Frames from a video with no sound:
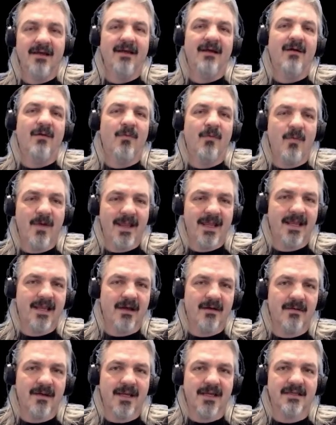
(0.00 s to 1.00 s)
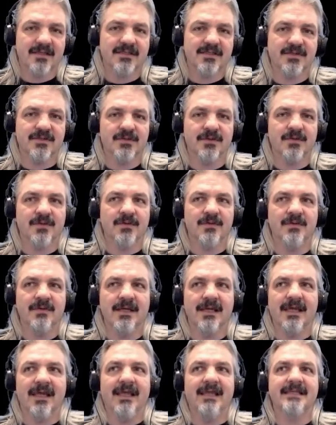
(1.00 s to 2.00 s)
We're going to
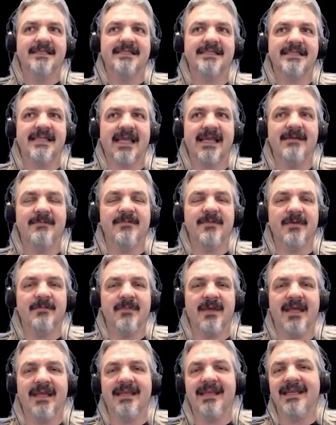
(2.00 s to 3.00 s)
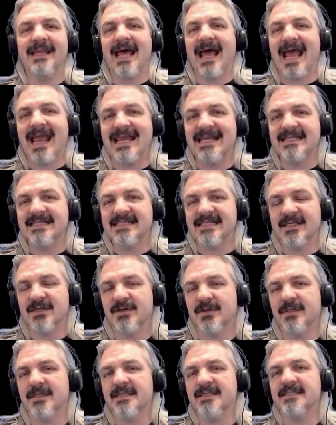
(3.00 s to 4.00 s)
save them in an
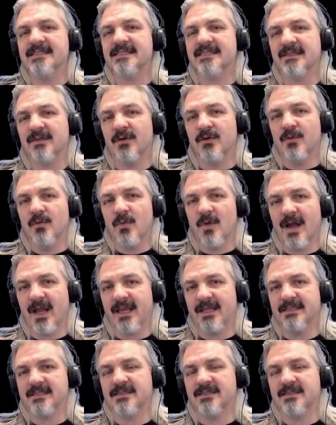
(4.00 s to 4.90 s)
asynchronous, slow way.